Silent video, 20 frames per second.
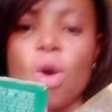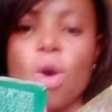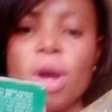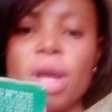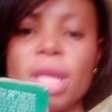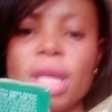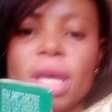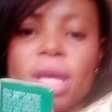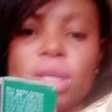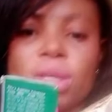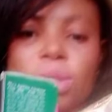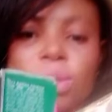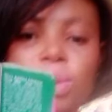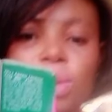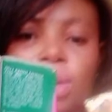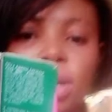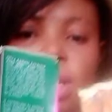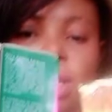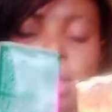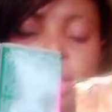oil to
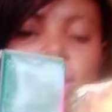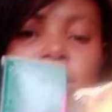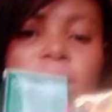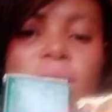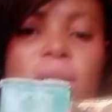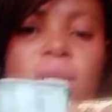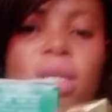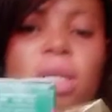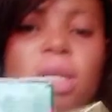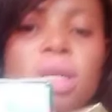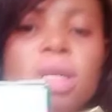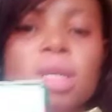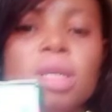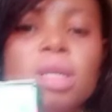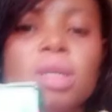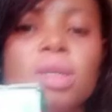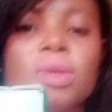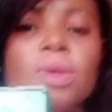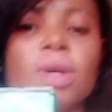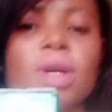it.
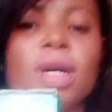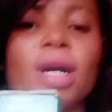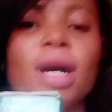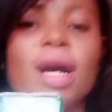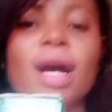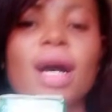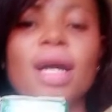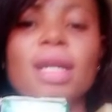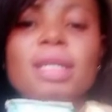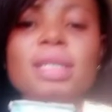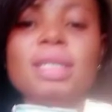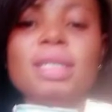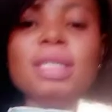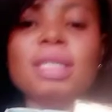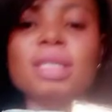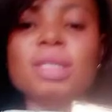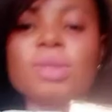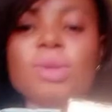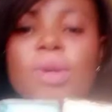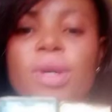You can add
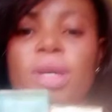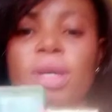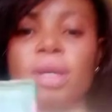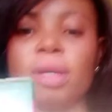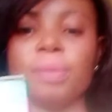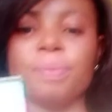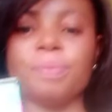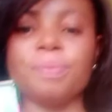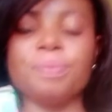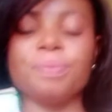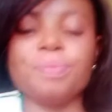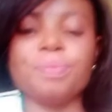this oil.